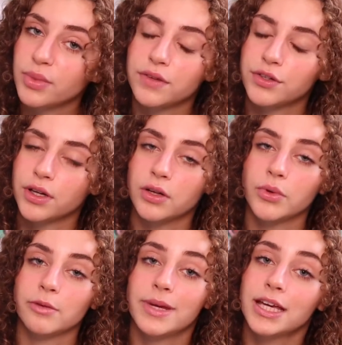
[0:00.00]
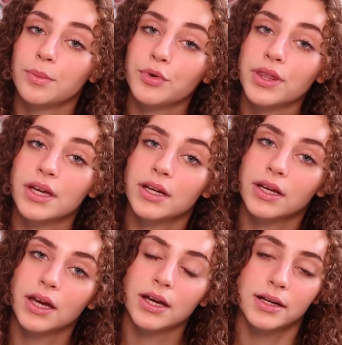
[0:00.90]
but if you're gonna wear makeup with it,
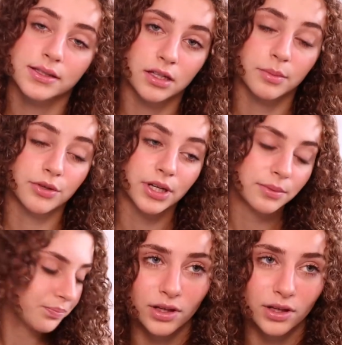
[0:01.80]
it's gonna be great.